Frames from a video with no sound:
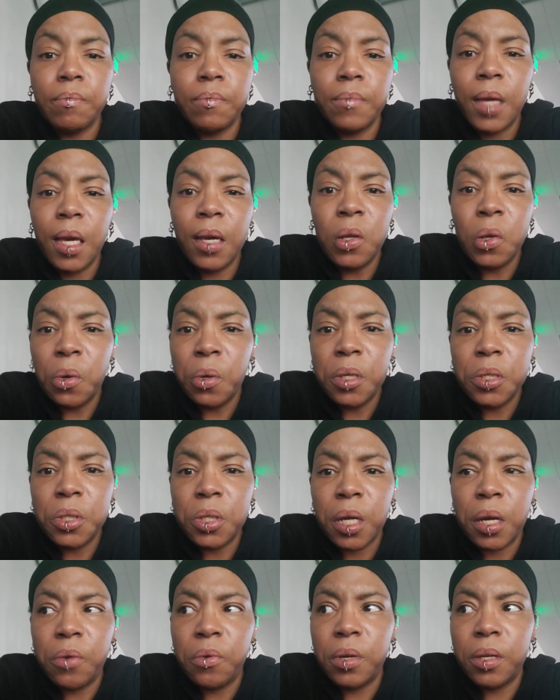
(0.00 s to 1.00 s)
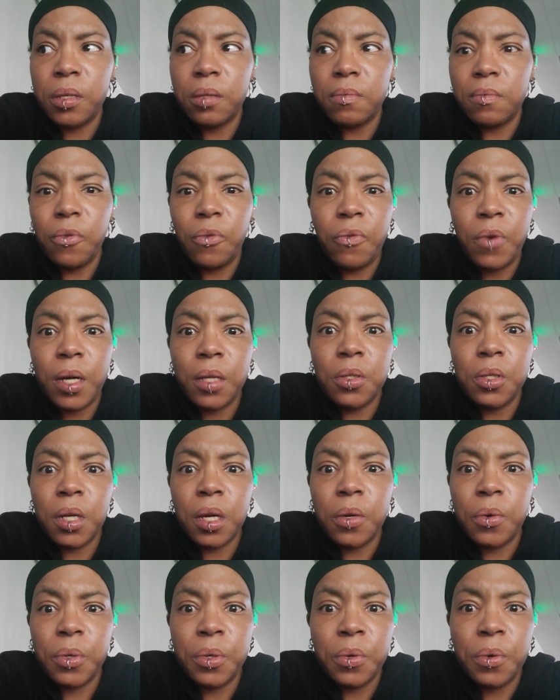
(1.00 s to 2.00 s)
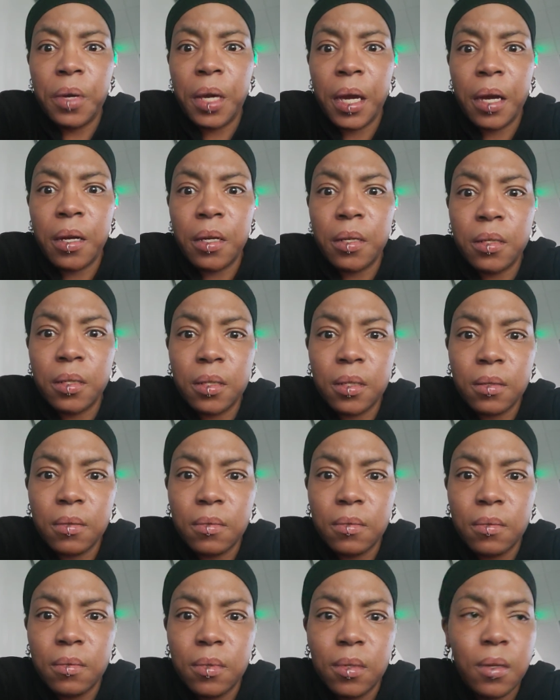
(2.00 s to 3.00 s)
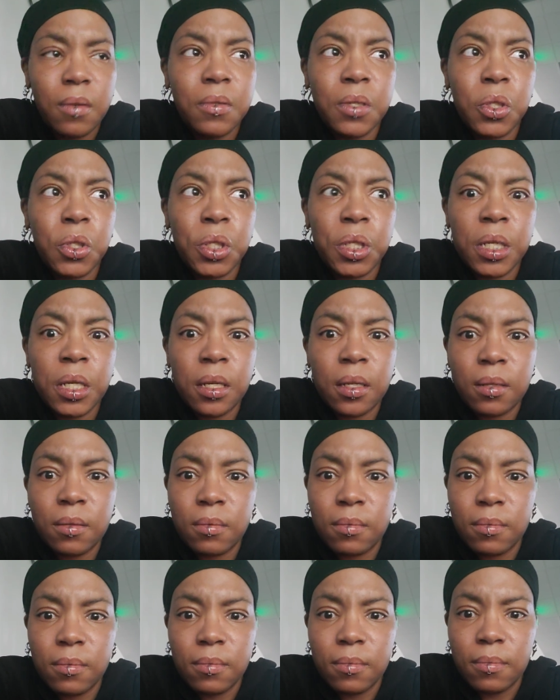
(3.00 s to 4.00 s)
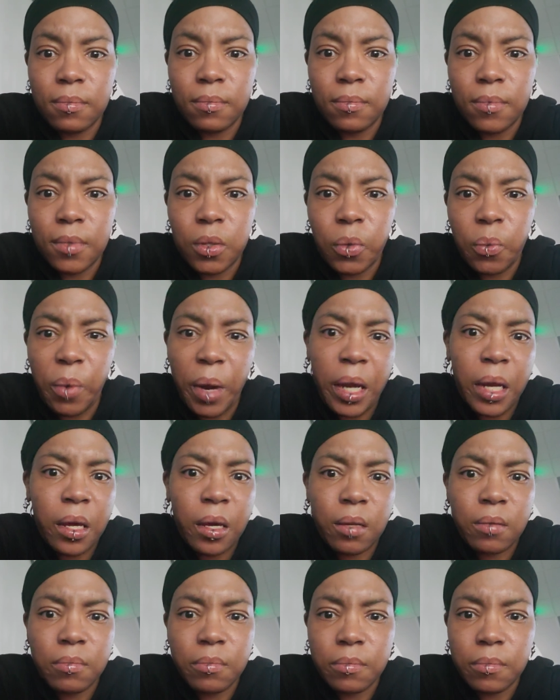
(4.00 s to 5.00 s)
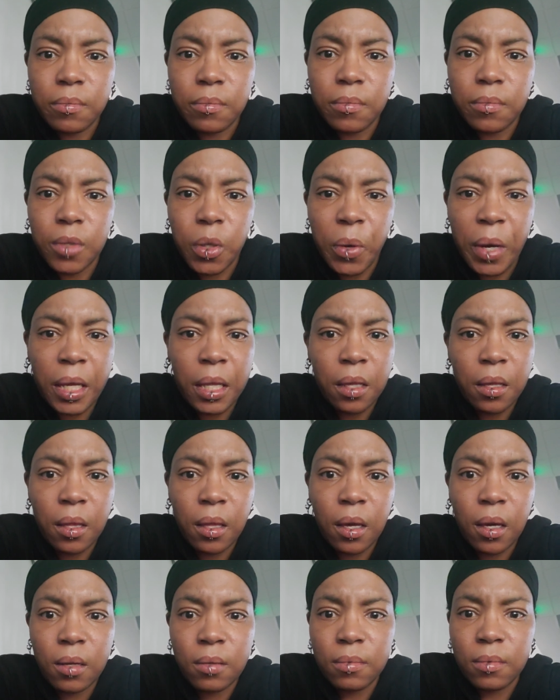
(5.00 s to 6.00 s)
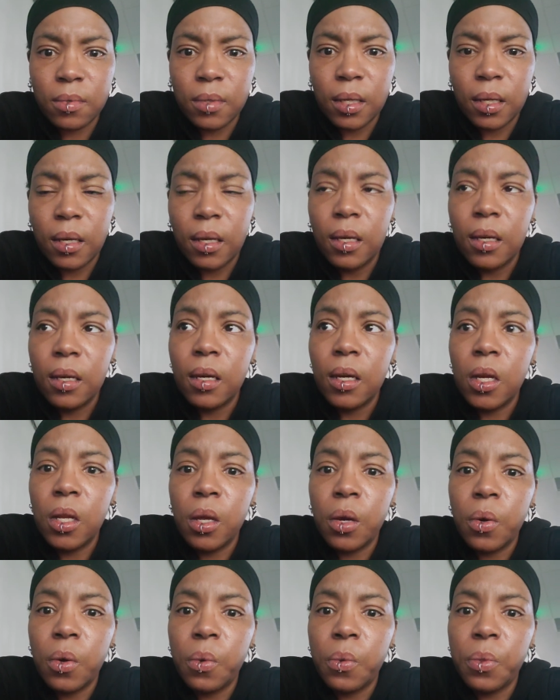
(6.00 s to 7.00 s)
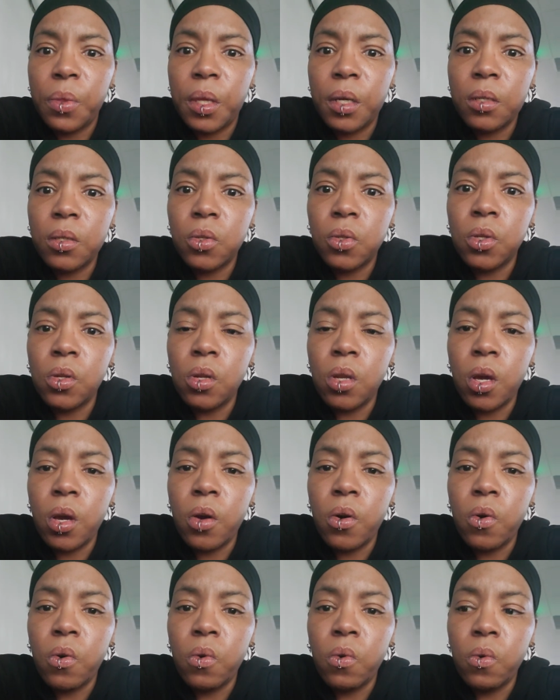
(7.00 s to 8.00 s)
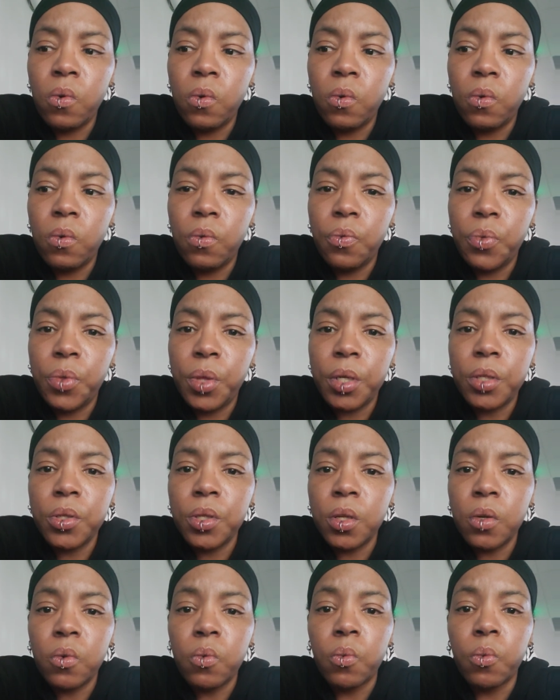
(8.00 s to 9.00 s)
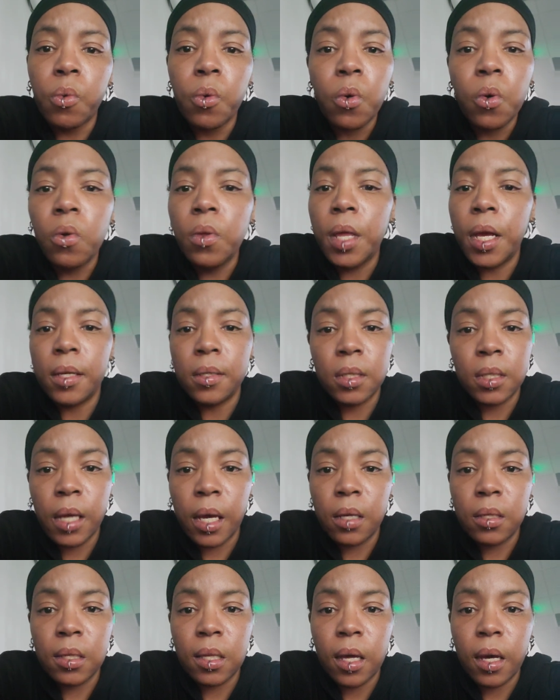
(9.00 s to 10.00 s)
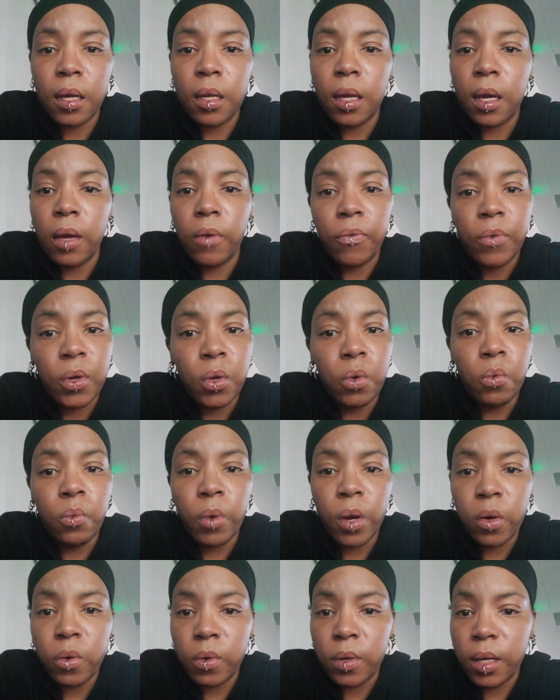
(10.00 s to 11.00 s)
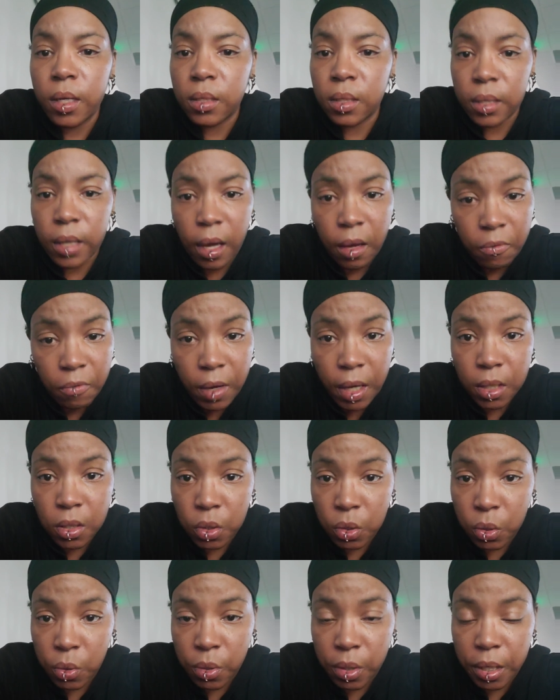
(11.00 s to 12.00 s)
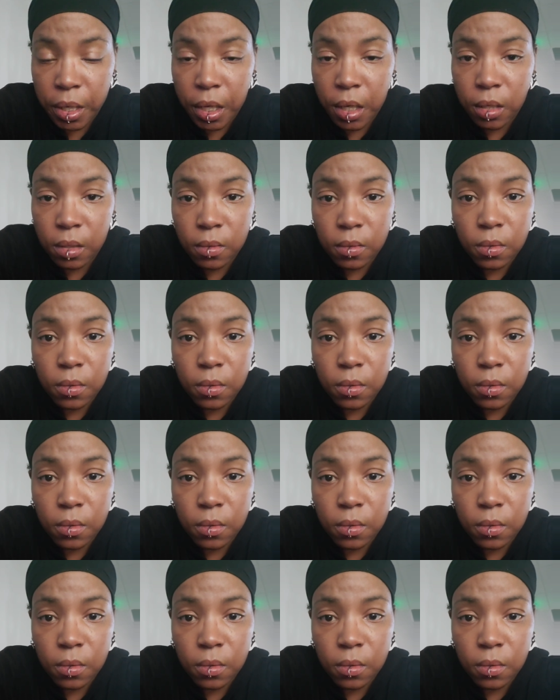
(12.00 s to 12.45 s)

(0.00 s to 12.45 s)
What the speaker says: ignore genre. Fuck genre. Who cares? Who gives a shit? Write it. Write the thing. There's no rule that says that if you wrote a sci-fi story